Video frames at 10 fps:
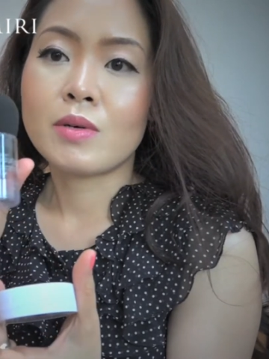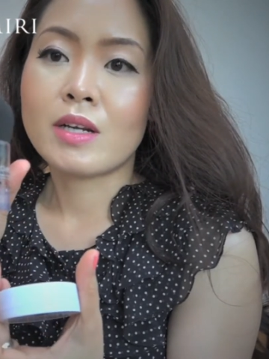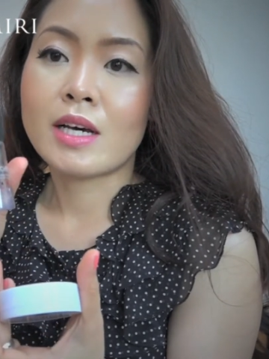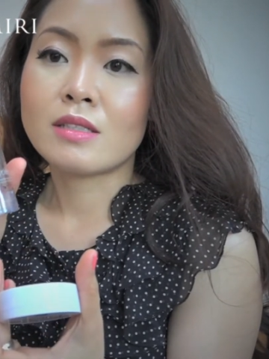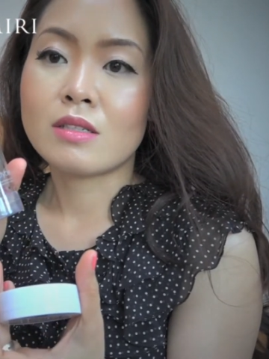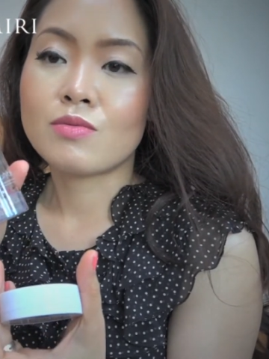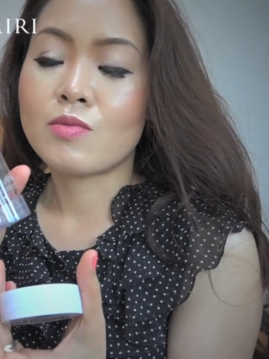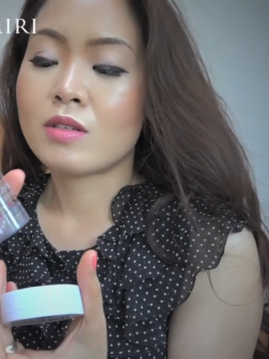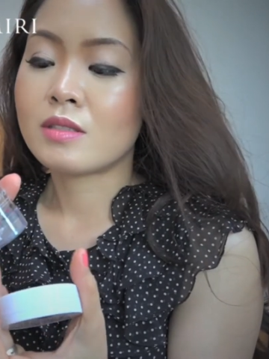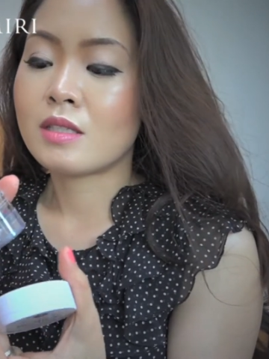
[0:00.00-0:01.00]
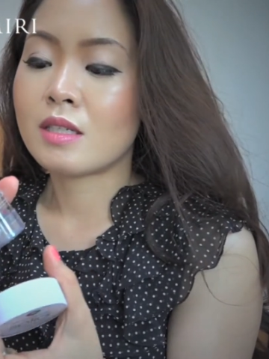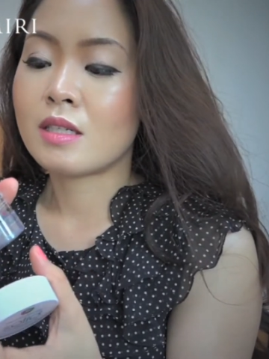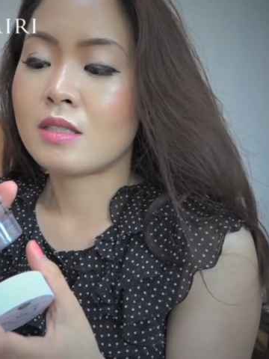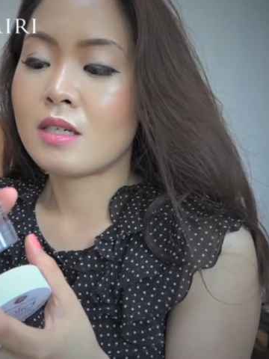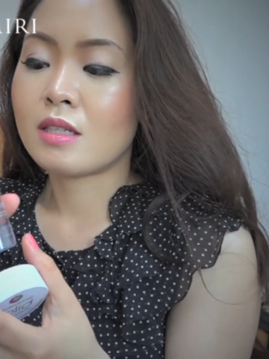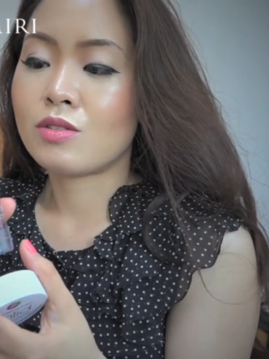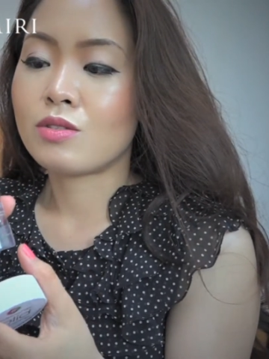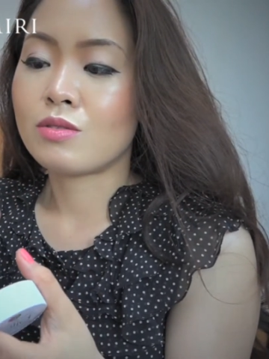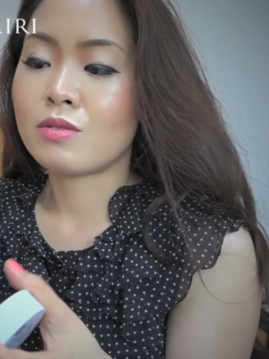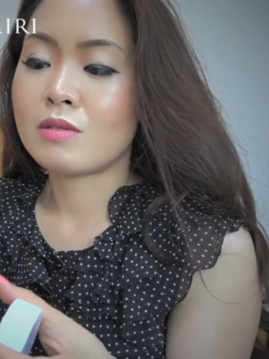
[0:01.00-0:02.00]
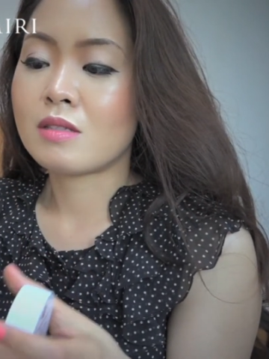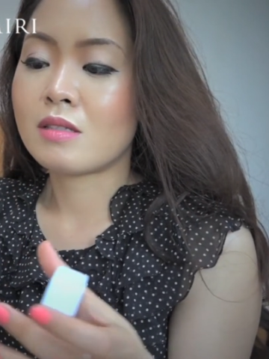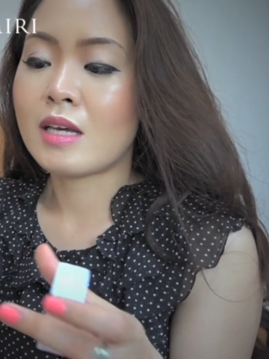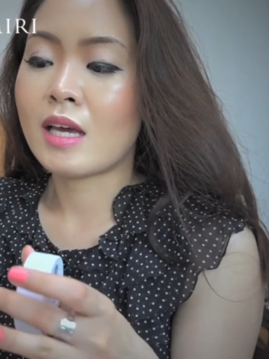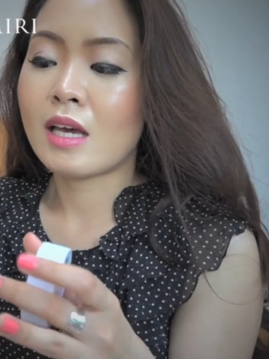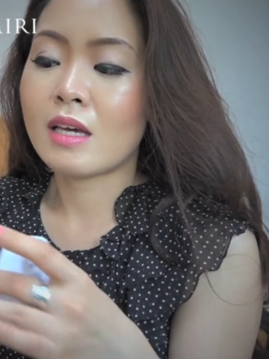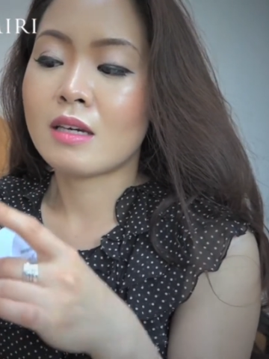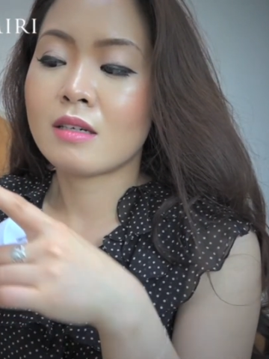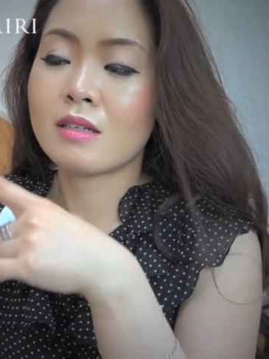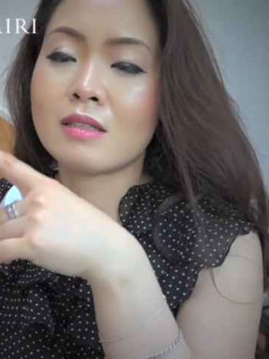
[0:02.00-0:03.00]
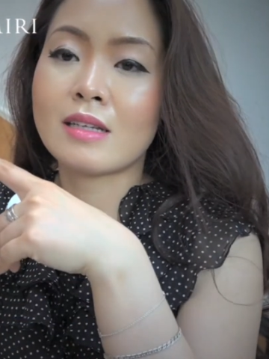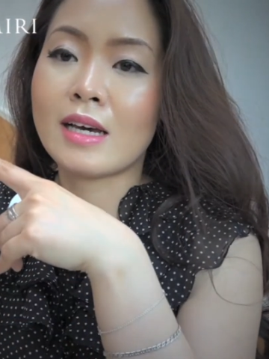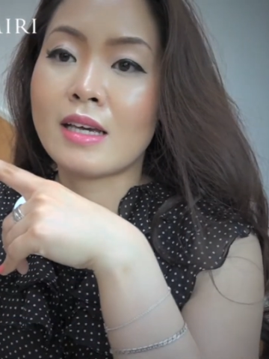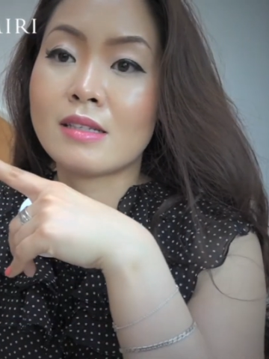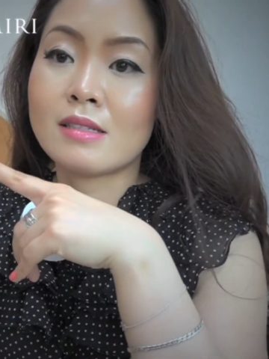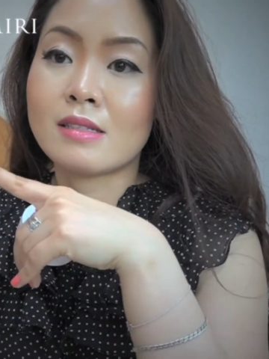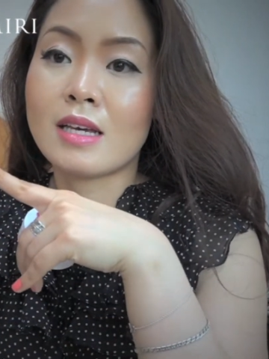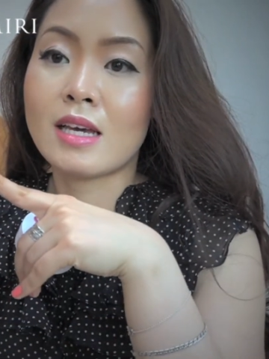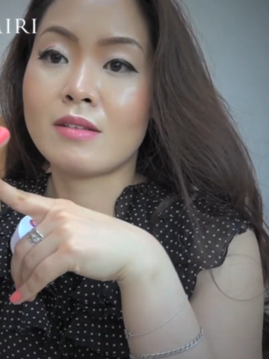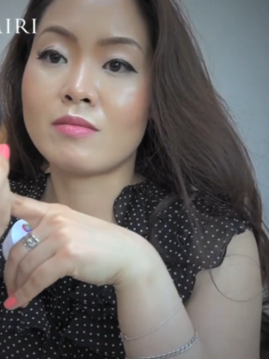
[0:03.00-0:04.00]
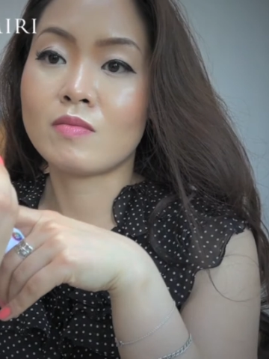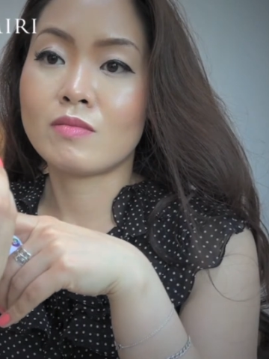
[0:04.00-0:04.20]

but I just wanted it to stay nice and